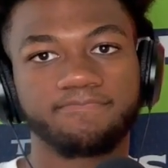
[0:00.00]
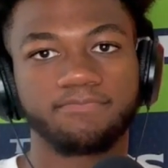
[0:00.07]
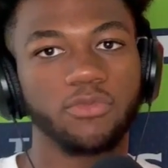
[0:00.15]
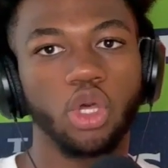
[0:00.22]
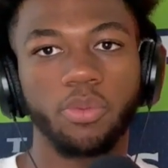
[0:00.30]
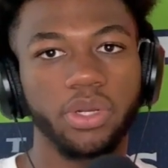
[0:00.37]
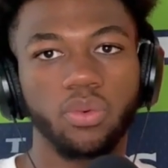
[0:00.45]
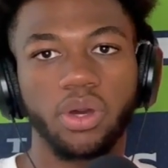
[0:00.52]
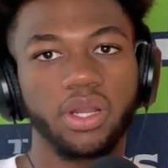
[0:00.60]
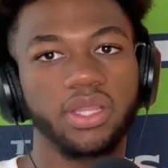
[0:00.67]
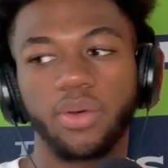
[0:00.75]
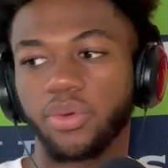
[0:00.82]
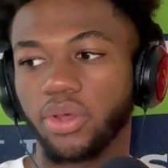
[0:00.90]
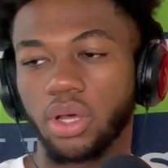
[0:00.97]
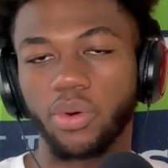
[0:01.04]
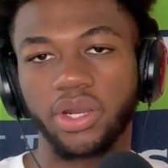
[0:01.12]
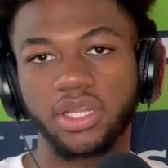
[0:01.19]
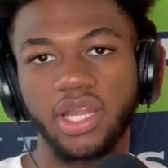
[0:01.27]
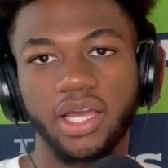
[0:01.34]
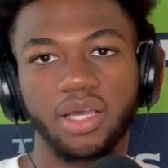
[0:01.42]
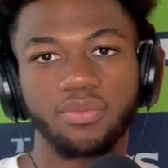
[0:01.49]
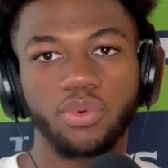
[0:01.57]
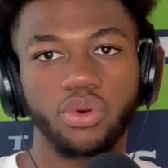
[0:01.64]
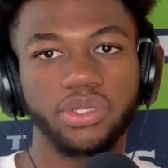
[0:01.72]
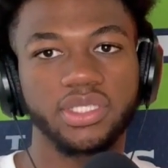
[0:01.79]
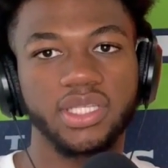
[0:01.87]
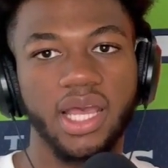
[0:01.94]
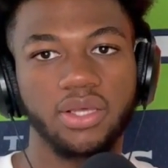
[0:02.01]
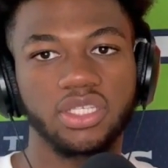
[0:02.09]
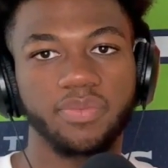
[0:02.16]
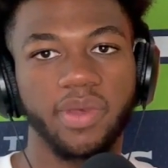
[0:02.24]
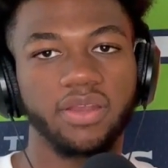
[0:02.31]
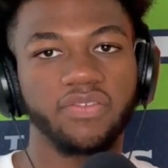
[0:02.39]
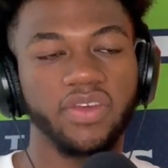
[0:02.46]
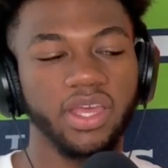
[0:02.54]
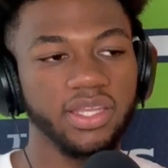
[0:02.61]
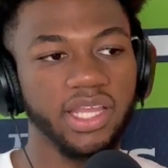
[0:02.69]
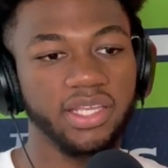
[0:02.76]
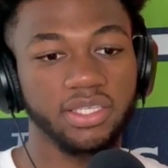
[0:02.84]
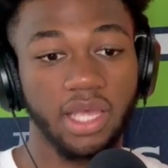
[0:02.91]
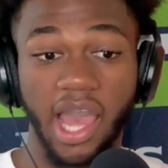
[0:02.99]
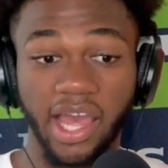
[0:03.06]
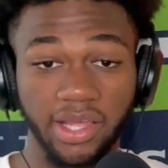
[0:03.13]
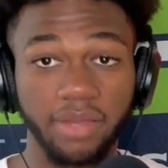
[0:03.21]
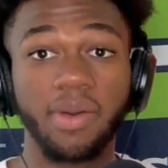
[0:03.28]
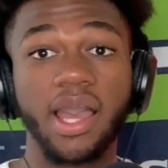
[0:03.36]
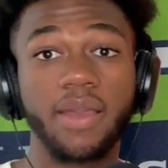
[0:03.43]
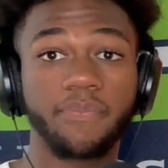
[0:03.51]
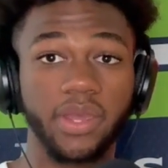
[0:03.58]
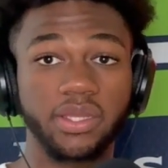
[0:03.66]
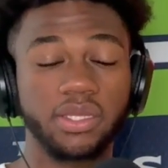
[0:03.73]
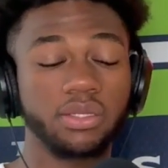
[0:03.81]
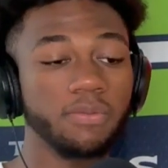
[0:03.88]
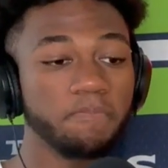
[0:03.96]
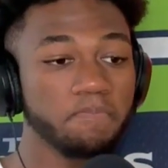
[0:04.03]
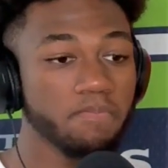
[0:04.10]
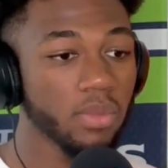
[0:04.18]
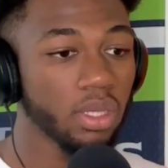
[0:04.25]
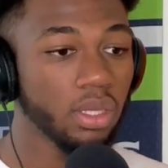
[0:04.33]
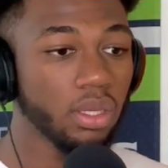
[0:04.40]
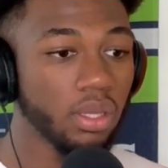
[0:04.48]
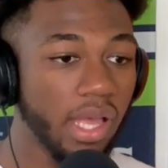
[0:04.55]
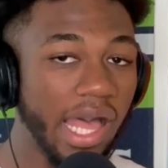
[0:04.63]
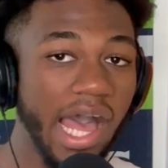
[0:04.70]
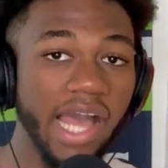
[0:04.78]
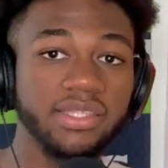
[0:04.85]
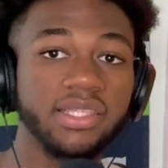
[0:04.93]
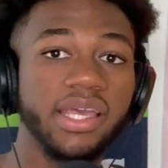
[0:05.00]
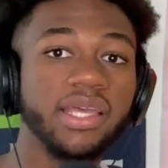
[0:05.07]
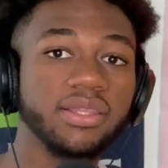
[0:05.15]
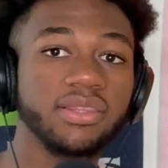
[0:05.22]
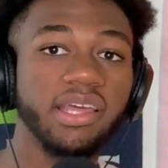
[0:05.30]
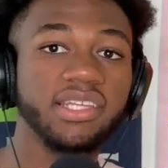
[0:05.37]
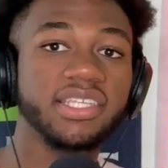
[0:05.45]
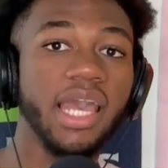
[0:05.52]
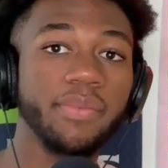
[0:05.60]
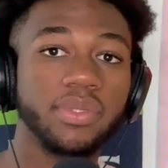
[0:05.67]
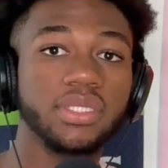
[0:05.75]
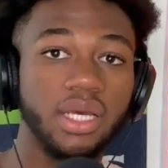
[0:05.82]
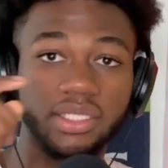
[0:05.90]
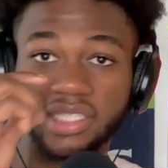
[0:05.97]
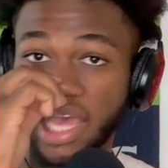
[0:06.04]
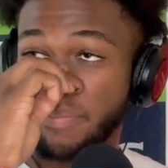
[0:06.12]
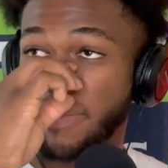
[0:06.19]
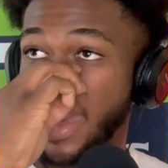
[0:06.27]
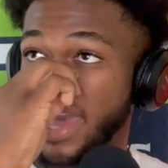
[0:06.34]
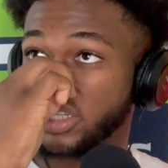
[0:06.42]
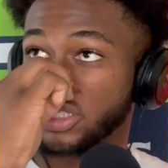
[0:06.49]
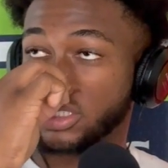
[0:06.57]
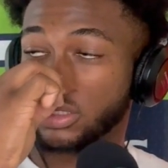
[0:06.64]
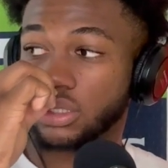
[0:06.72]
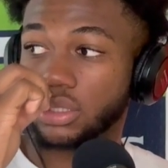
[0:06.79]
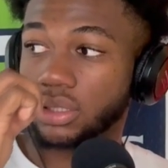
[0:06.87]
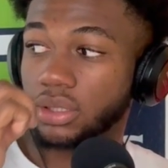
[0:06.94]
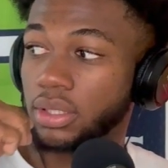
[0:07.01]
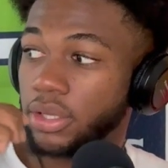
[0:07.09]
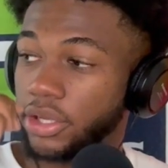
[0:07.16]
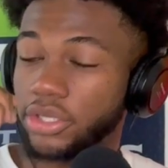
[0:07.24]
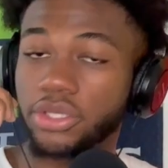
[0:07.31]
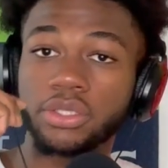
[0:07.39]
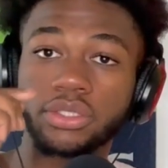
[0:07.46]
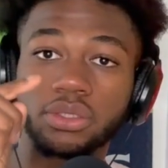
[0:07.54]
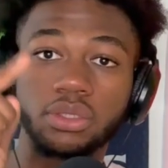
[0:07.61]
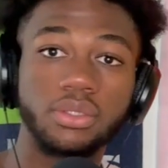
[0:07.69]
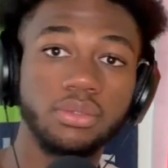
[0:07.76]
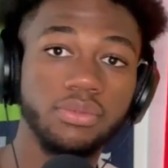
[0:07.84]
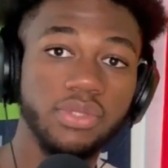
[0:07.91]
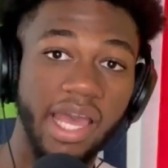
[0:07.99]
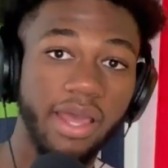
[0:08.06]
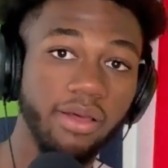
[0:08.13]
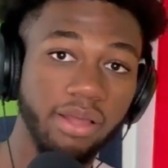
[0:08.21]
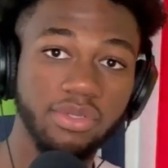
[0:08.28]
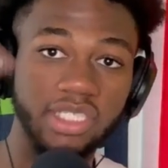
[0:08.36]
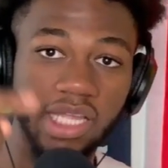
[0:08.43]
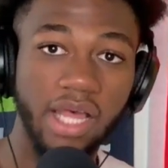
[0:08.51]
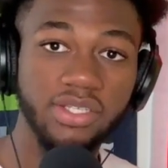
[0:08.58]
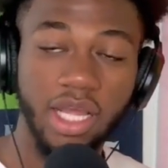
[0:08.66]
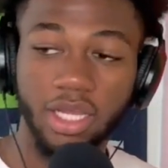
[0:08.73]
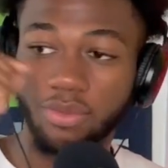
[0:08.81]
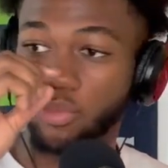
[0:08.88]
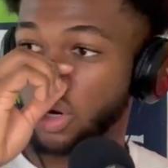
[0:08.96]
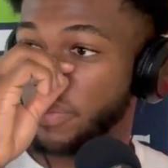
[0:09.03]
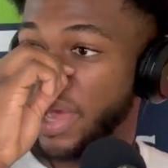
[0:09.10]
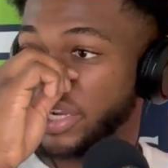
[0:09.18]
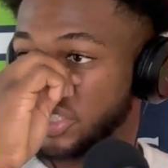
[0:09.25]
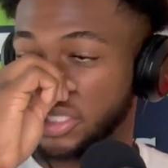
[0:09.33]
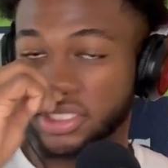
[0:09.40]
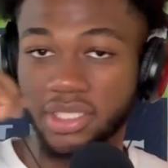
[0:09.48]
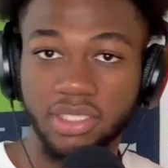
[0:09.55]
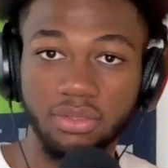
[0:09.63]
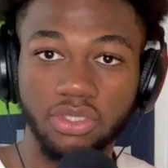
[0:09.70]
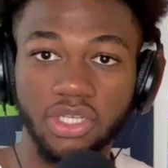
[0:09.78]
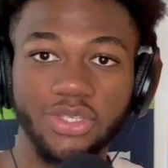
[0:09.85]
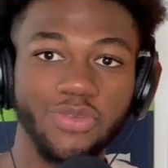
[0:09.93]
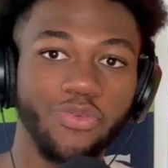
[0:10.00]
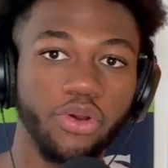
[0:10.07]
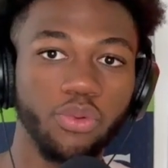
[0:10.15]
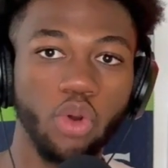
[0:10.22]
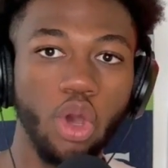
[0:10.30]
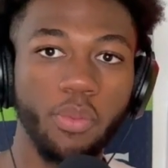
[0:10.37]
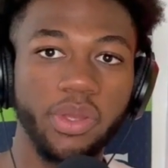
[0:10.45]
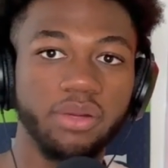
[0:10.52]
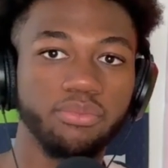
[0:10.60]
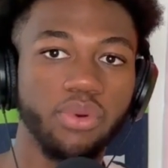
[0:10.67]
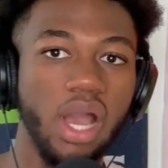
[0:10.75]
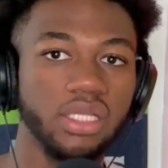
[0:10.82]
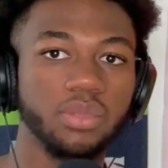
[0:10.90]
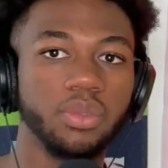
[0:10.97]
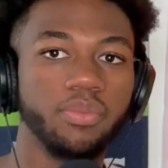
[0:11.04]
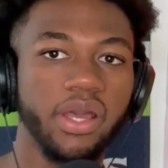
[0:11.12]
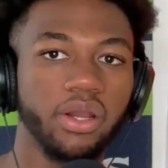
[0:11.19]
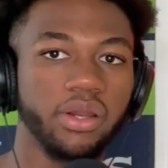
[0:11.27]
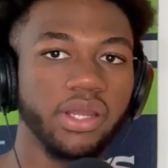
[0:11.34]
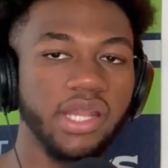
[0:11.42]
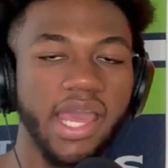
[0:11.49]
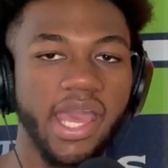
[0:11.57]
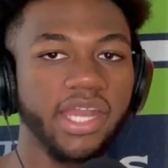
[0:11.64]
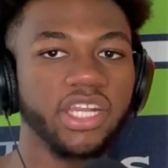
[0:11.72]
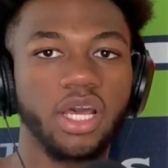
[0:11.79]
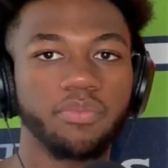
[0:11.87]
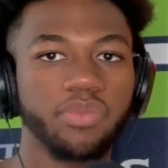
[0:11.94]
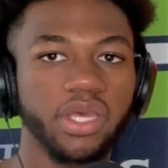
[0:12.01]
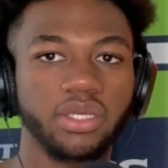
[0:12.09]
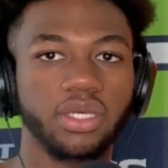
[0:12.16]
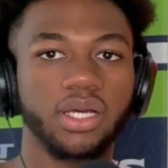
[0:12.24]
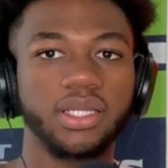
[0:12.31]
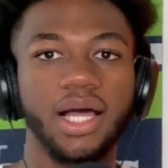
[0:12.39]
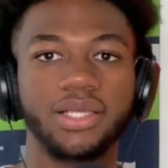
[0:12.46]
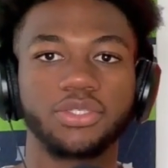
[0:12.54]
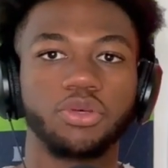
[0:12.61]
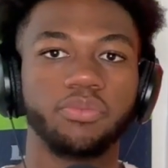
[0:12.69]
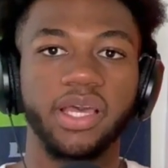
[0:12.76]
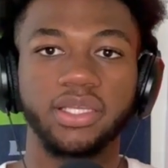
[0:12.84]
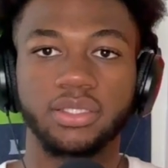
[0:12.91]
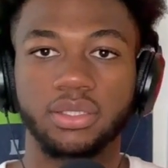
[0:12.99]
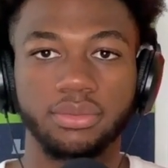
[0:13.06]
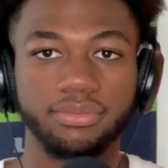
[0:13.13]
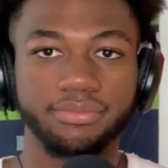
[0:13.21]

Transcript: Nobody wanted that. We all wanted Nakamura and Styles main event. And they, I, in my opinion, I think they sabotaged that match, that Styles Nakamura match, just to, just for Roman and Brock to be better, and that ended up being a colossal mess.